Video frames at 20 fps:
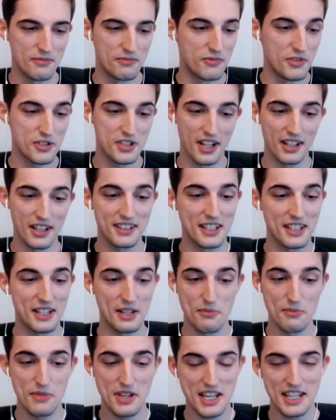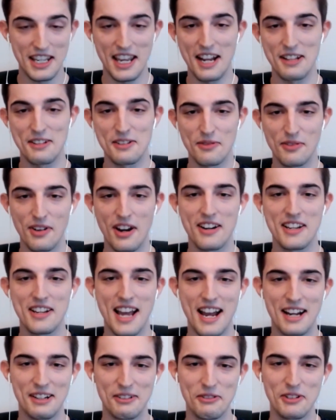Resulted in me getting some very
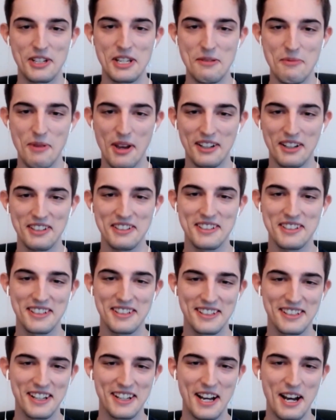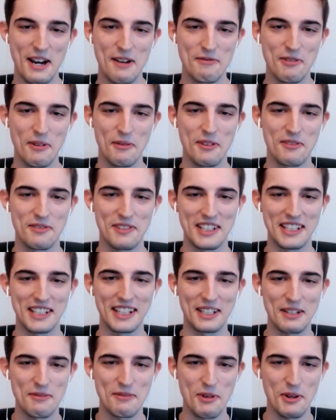angry emails from the
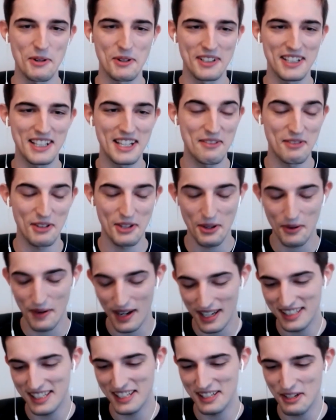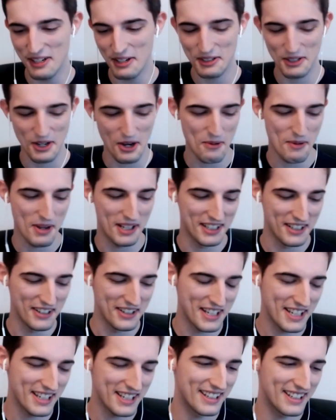vegan community, even though I did not comment
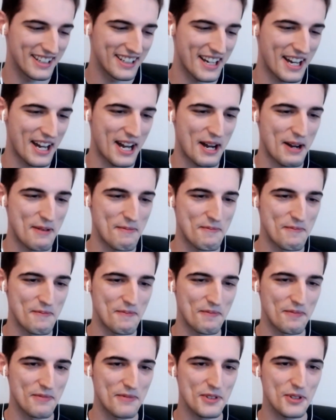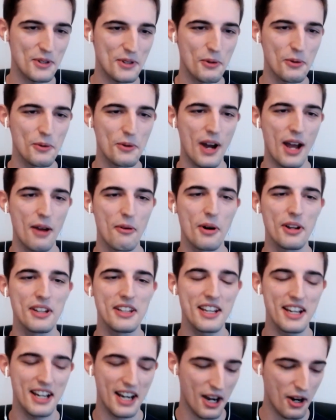on it. So I
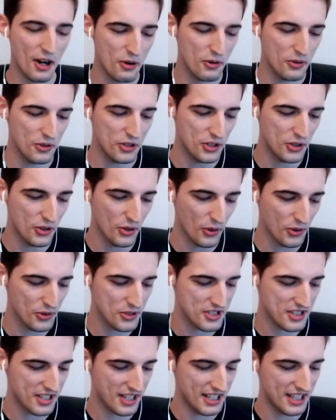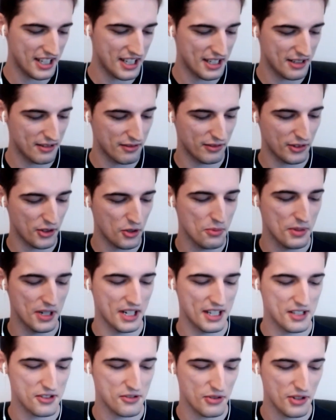wonder how your study of human
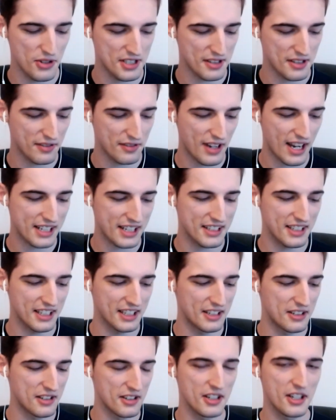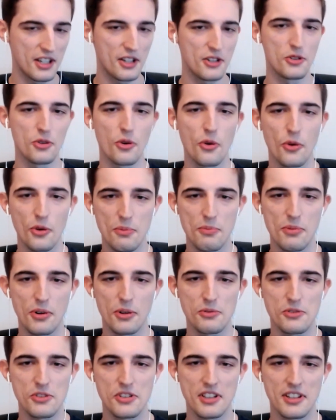history has affected your
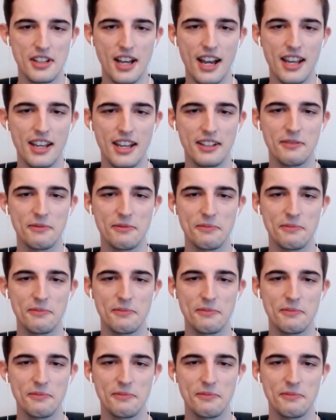approach to diet.